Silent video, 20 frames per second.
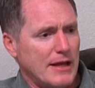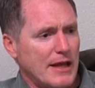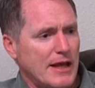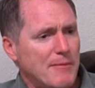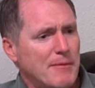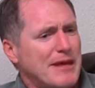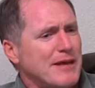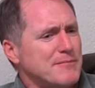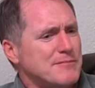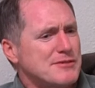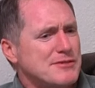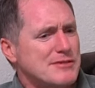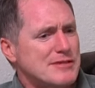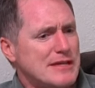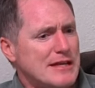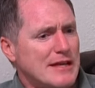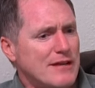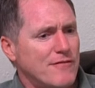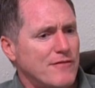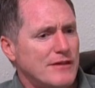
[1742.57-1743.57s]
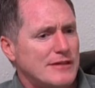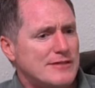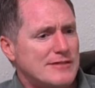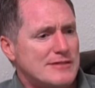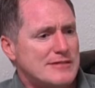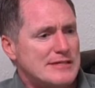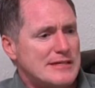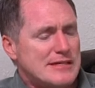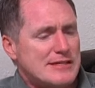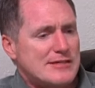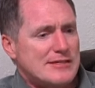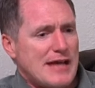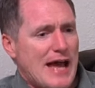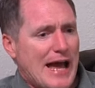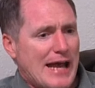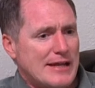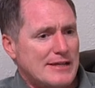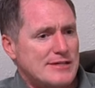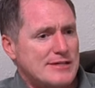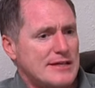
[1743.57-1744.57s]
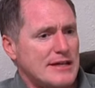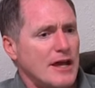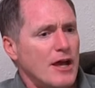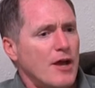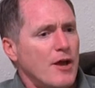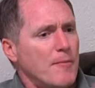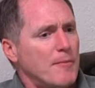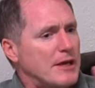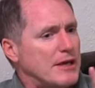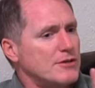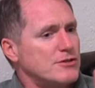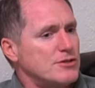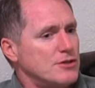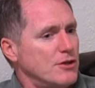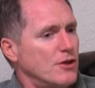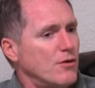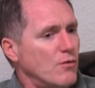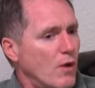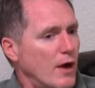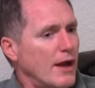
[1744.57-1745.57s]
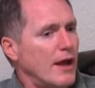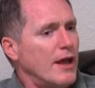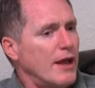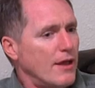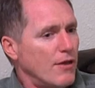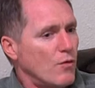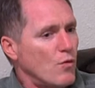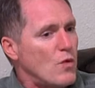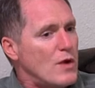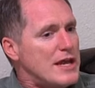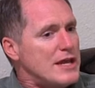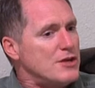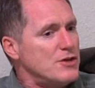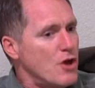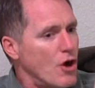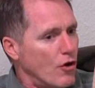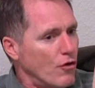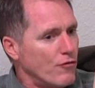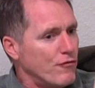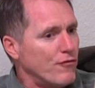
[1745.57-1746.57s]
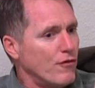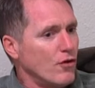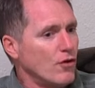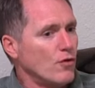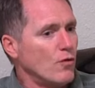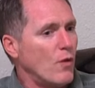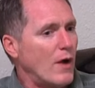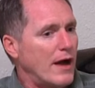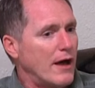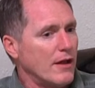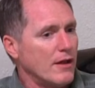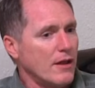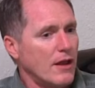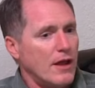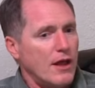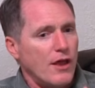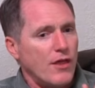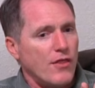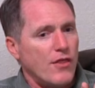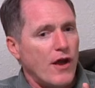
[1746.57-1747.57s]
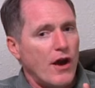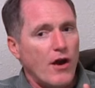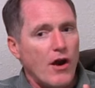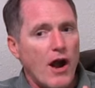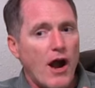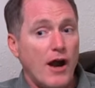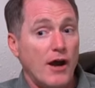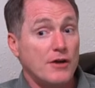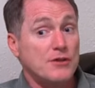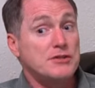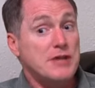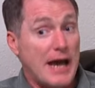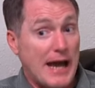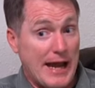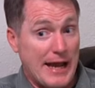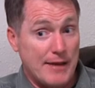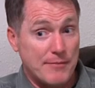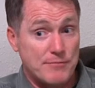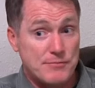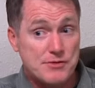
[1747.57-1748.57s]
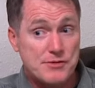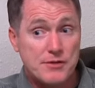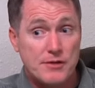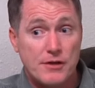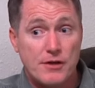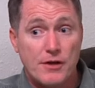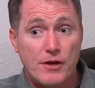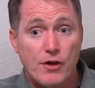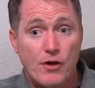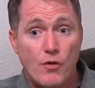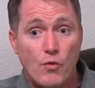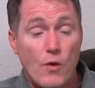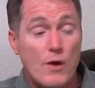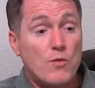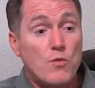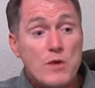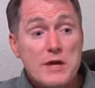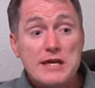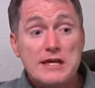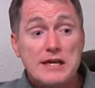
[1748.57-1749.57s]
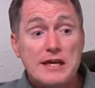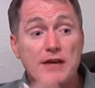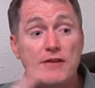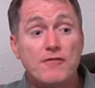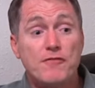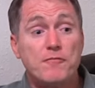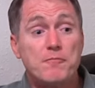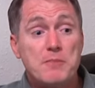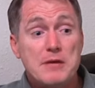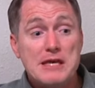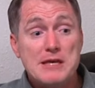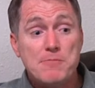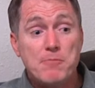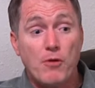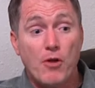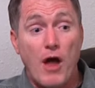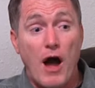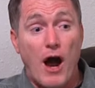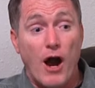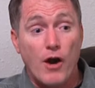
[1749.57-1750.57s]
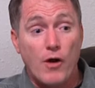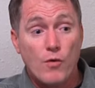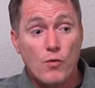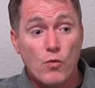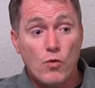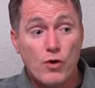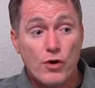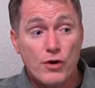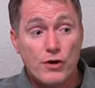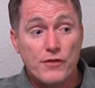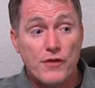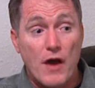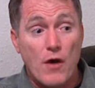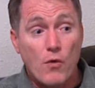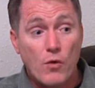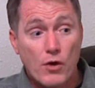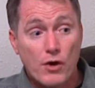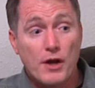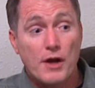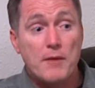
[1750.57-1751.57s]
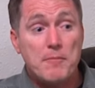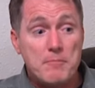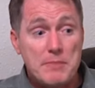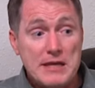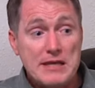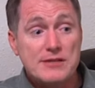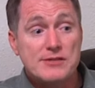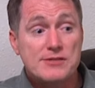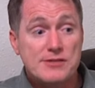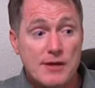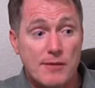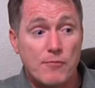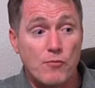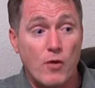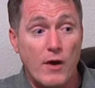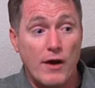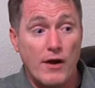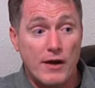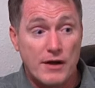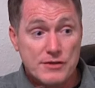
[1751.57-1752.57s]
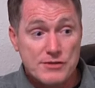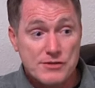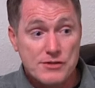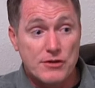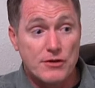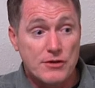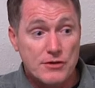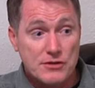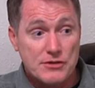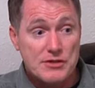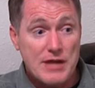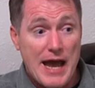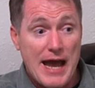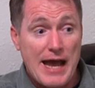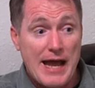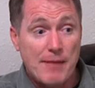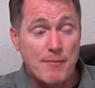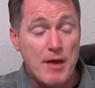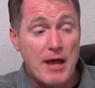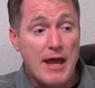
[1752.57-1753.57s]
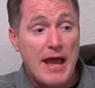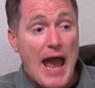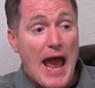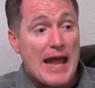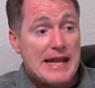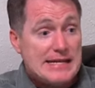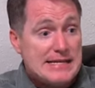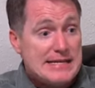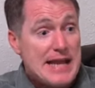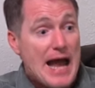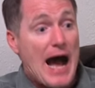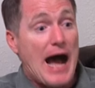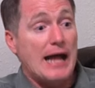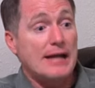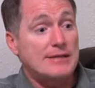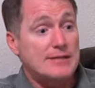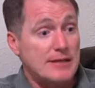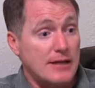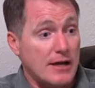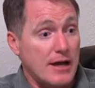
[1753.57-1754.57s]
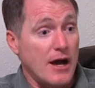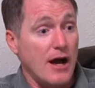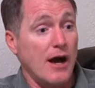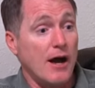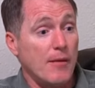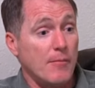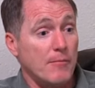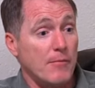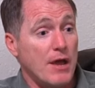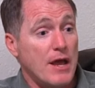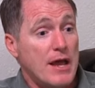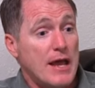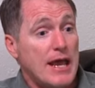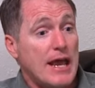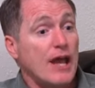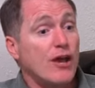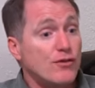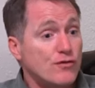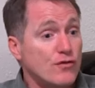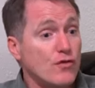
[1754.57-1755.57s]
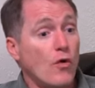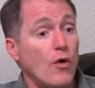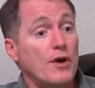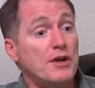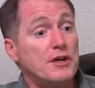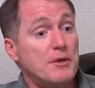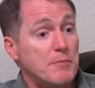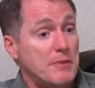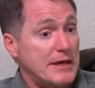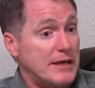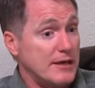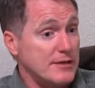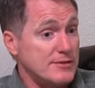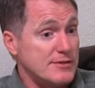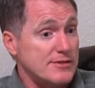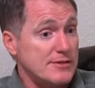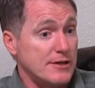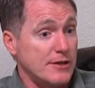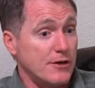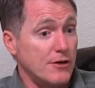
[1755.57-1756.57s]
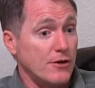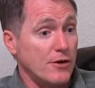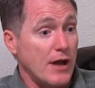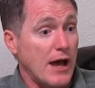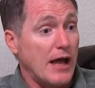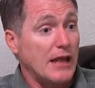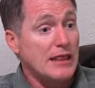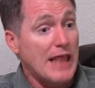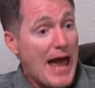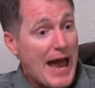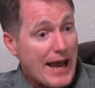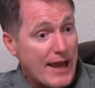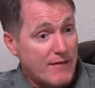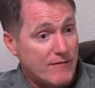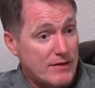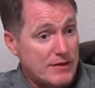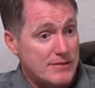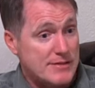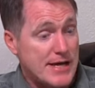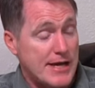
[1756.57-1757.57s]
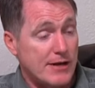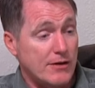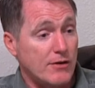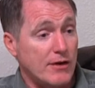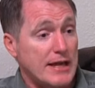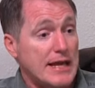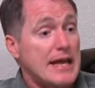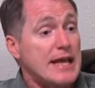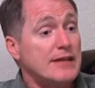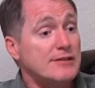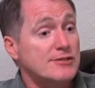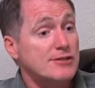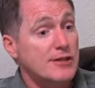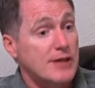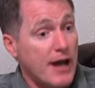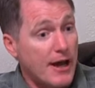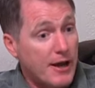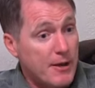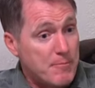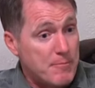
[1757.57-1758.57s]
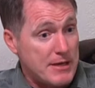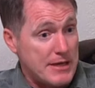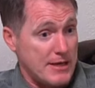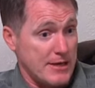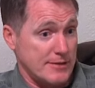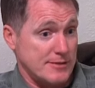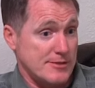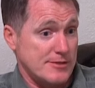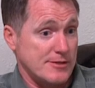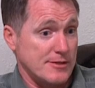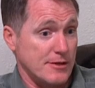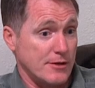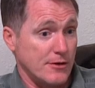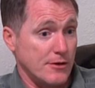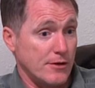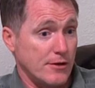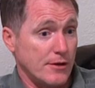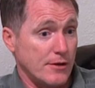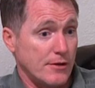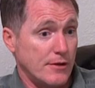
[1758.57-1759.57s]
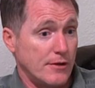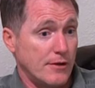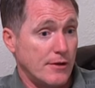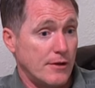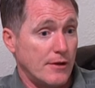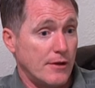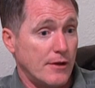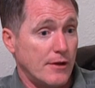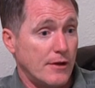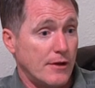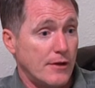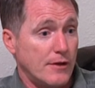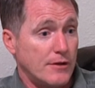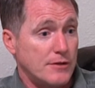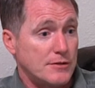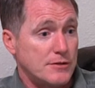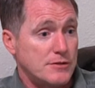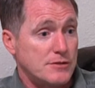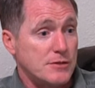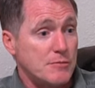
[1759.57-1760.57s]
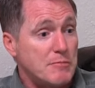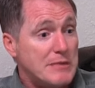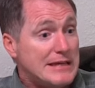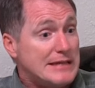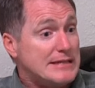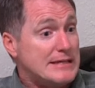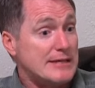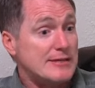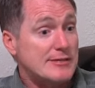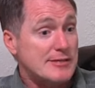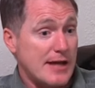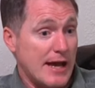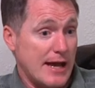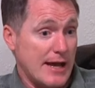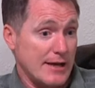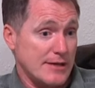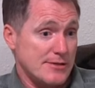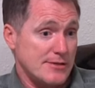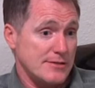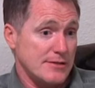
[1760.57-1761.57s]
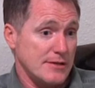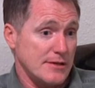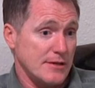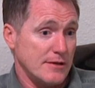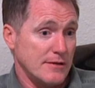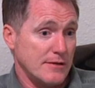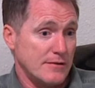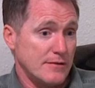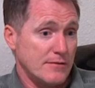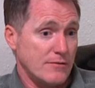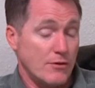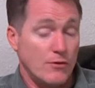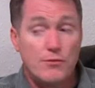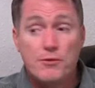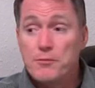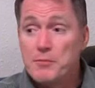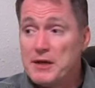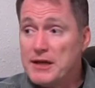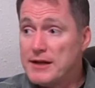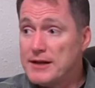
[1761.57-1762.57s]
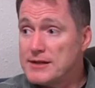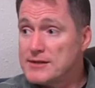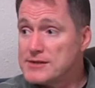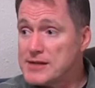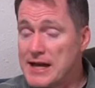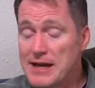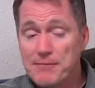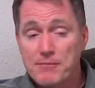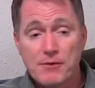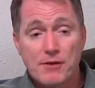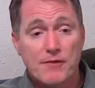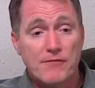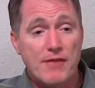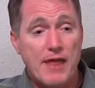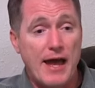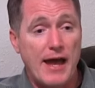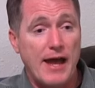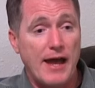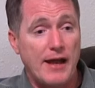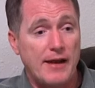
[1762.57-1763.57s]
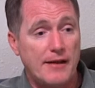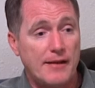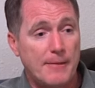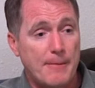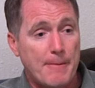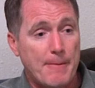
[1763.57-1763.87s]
It becomes sin if it's dishonesty. Because you know what? We know full well there are times when we give people our word that we're going to be somewhere at a certain time and not to come is going to be considered a lack of integrity. It's going to be considered to be dishonesty. What would be an example of that?